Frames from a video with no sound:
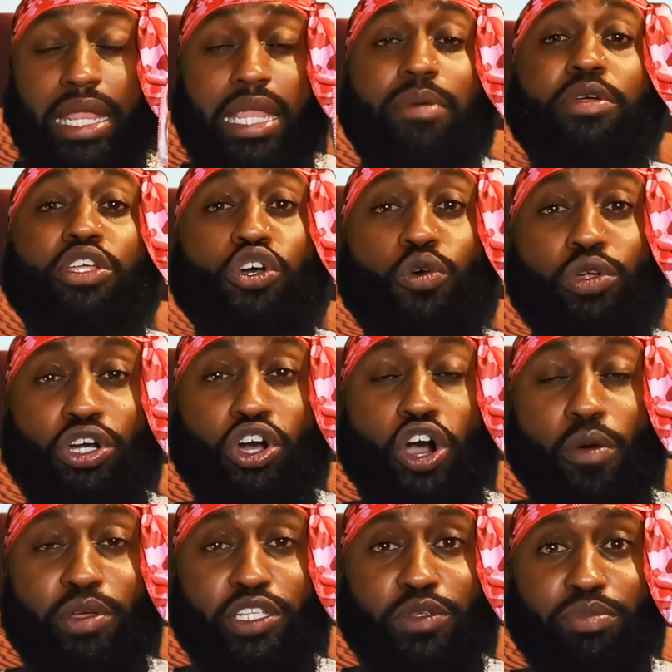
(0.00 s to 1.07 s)
Let me know in the
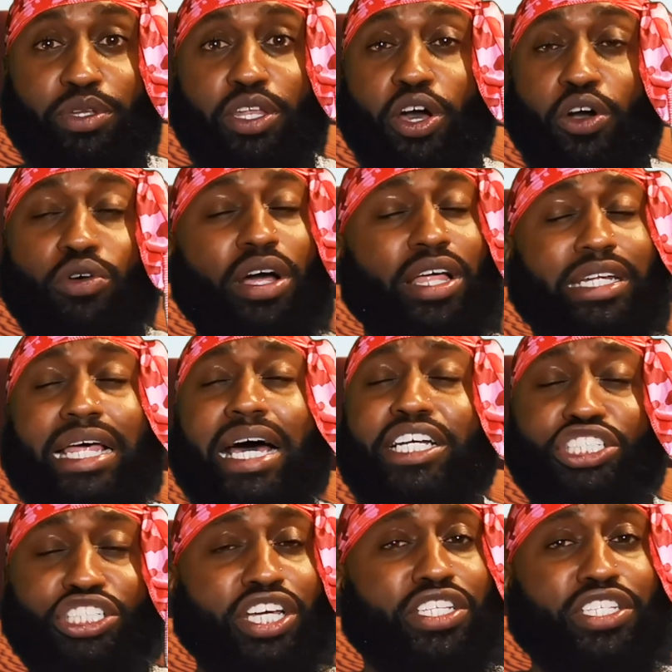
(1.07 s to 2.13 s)
comments below.
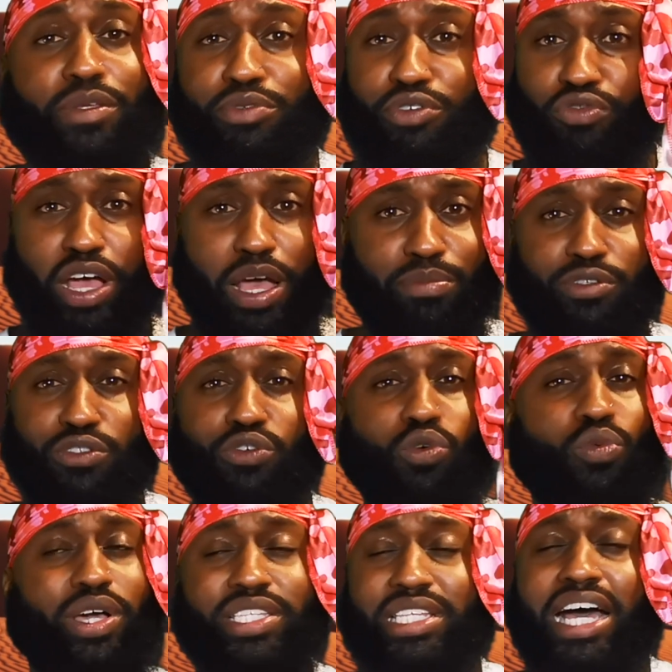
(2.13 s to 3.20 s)
Like, share and subscribe as
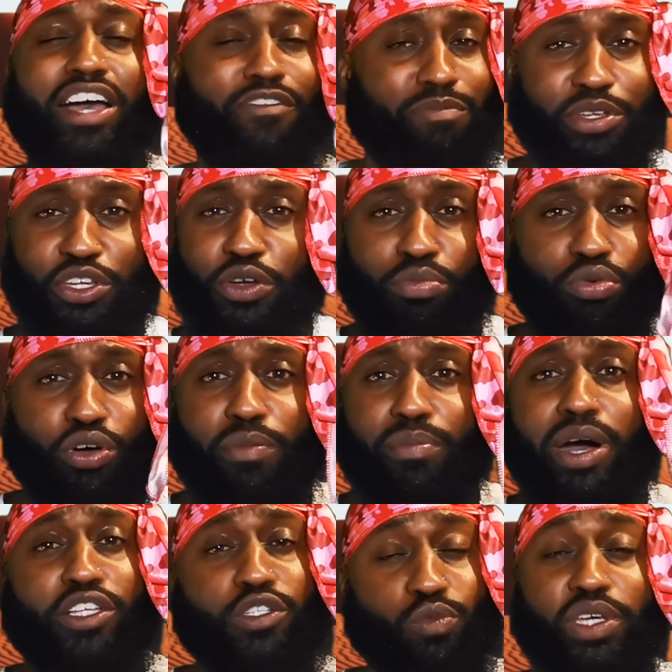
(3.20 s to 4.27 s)
always. I've been your boy
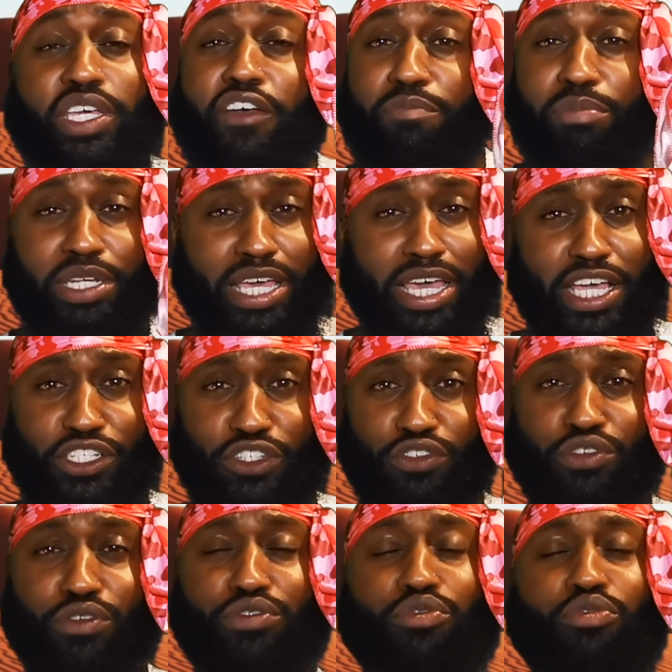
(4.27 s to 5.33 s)
Miles. We have been the
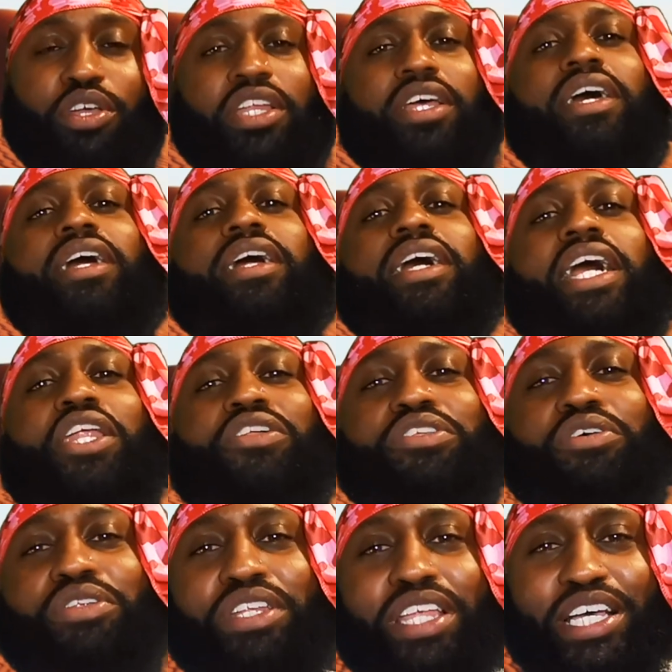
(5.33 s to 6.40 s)
Agents of Screen. And
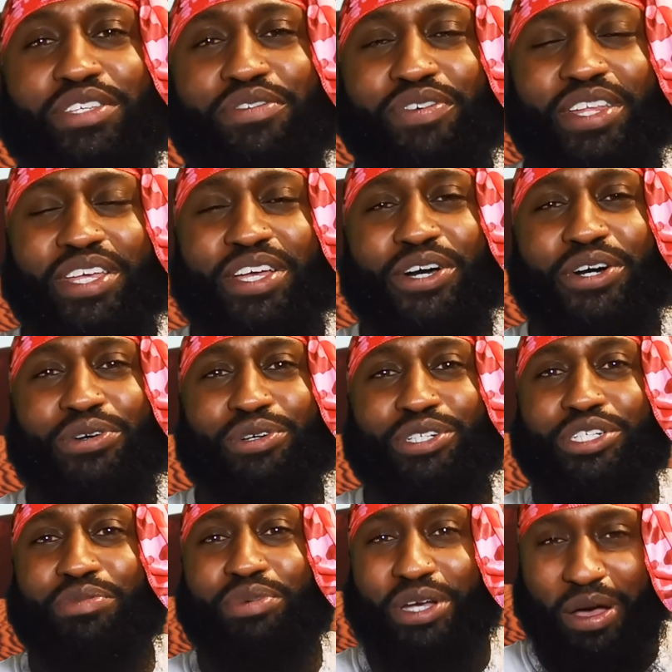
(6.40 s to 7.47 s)
until the next video,
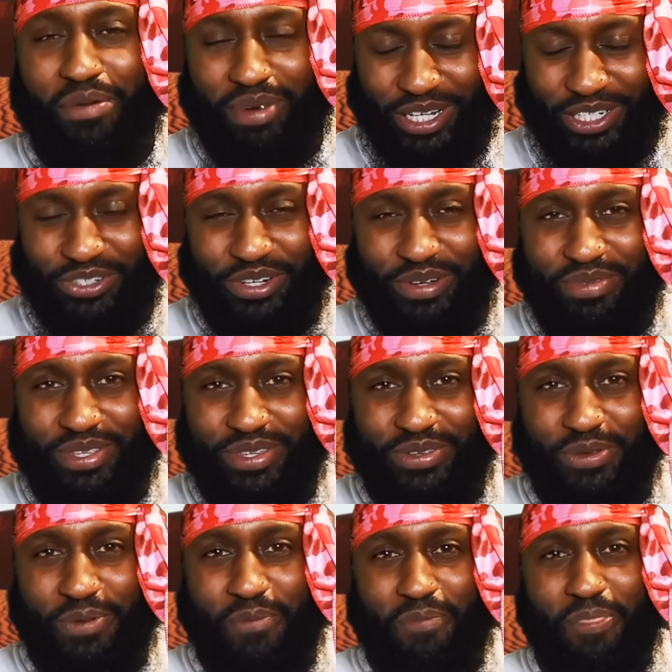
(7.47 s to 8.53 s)
which should be coming extremely
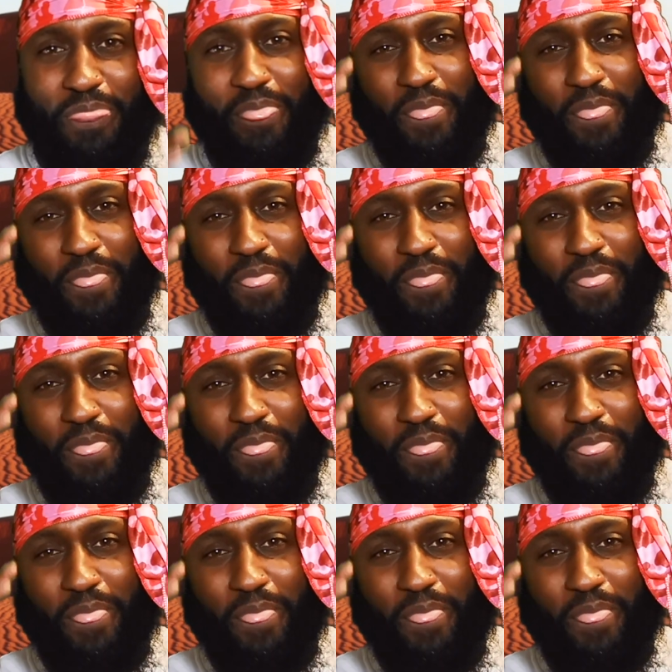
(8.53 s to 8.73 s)
soon.